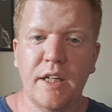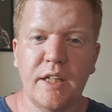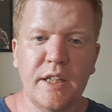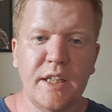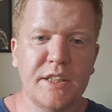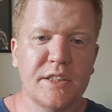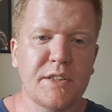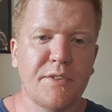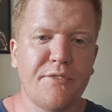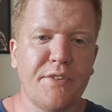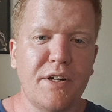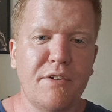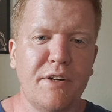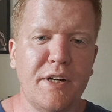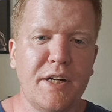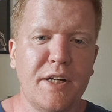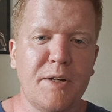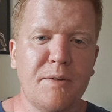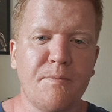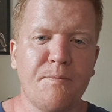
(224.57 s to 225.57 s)
He's a
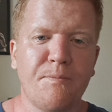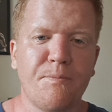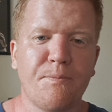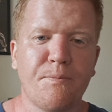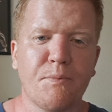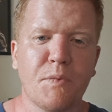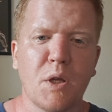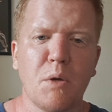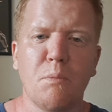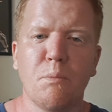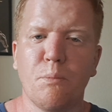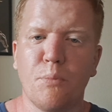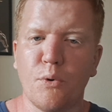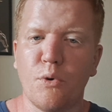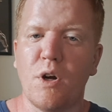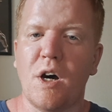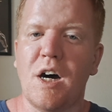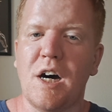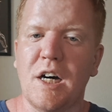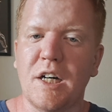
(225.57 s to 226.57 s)
very
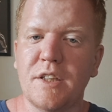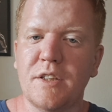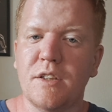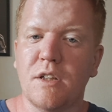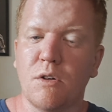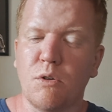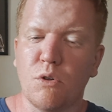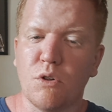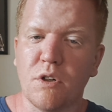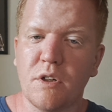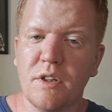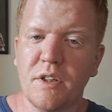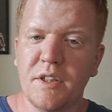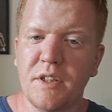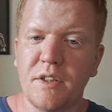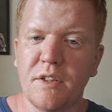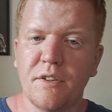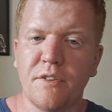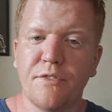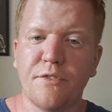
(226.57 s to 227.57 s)
broad
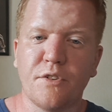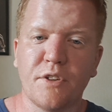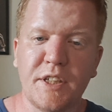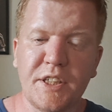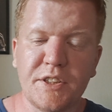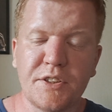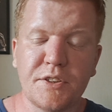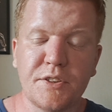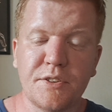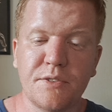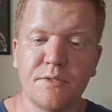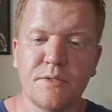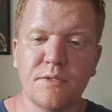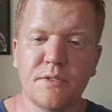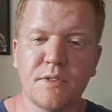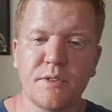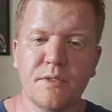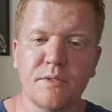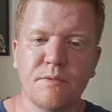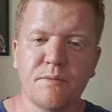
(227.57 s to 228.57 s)
orc for his
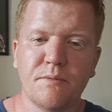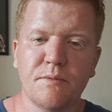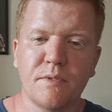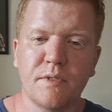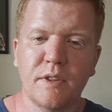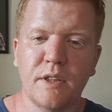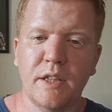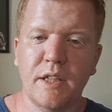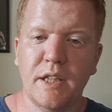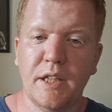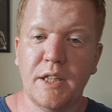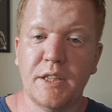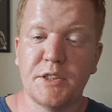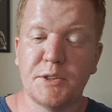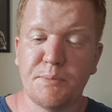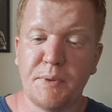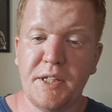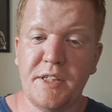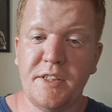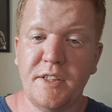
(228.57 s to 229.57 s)

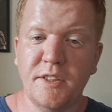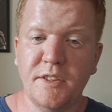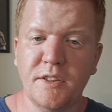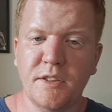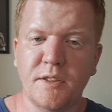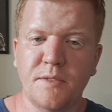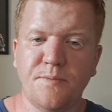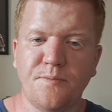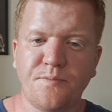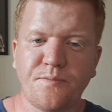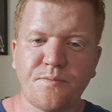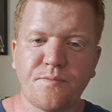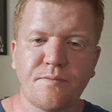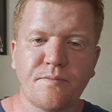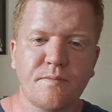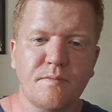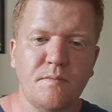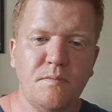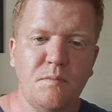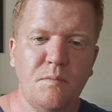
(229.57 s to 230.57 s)
species.
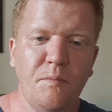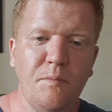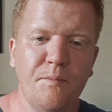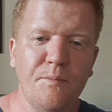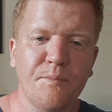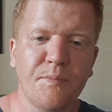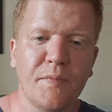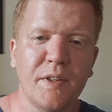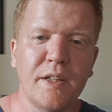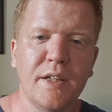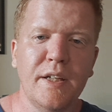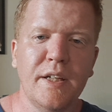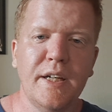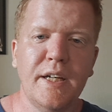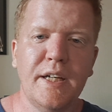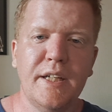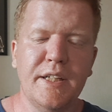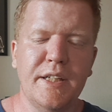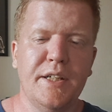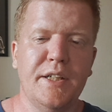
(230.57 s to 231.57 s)

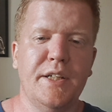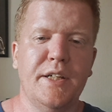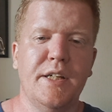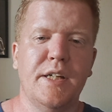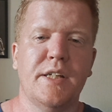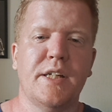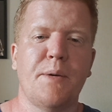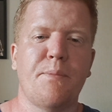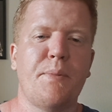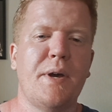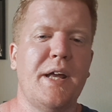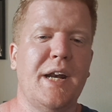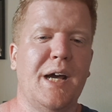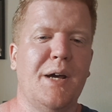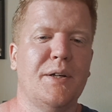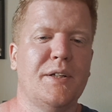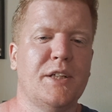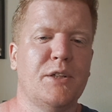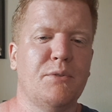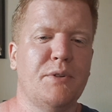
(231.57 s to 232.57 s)
In the campaign
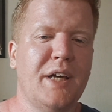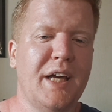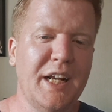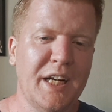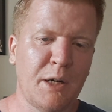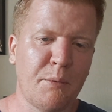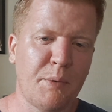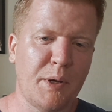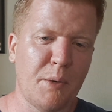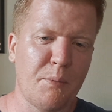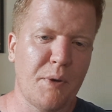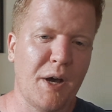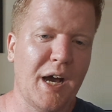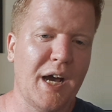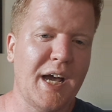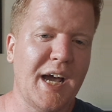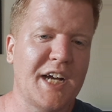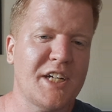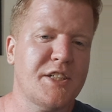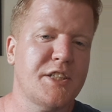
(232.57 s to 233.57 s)
I created him,
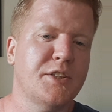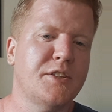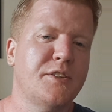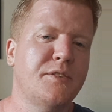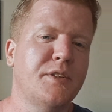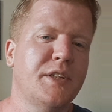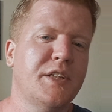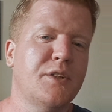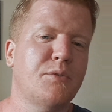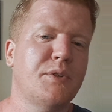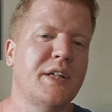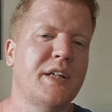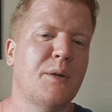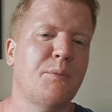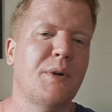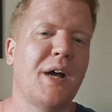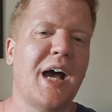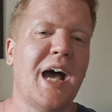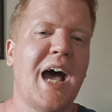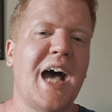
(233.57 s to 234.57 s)
I actually created
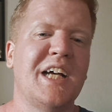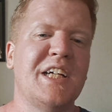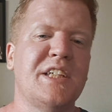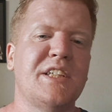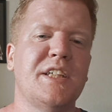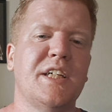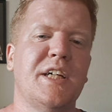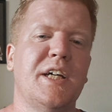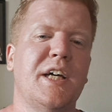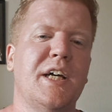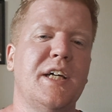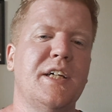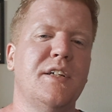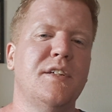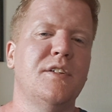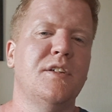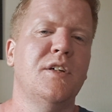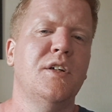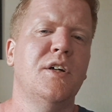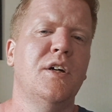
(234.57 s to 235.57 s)
him as
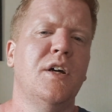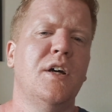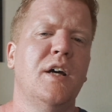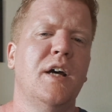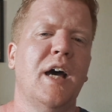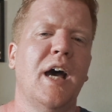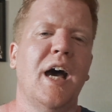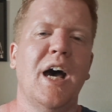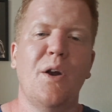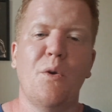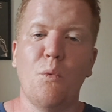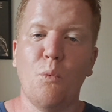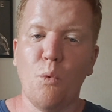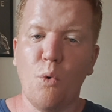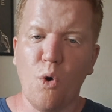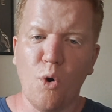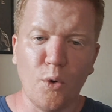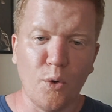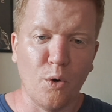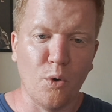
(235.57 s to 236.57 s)
and
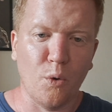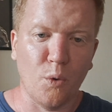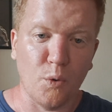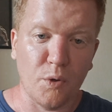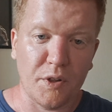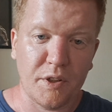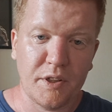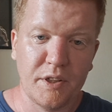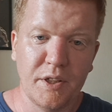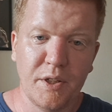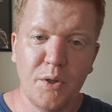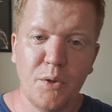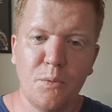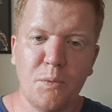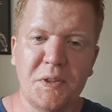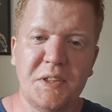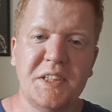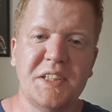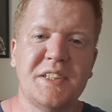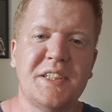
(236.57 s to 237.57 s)
war orc,
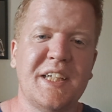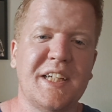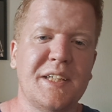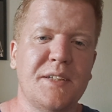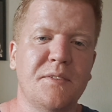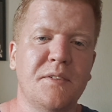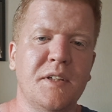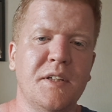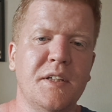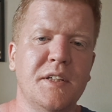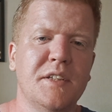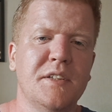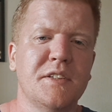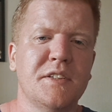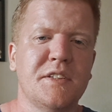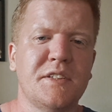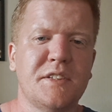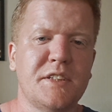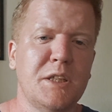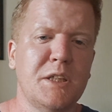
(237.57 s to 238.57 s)
which is the
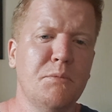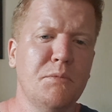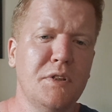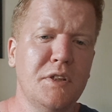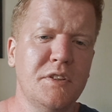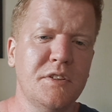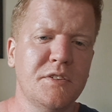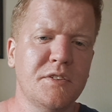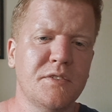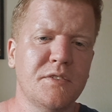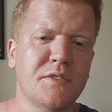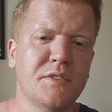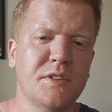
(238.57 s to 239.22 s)
similar.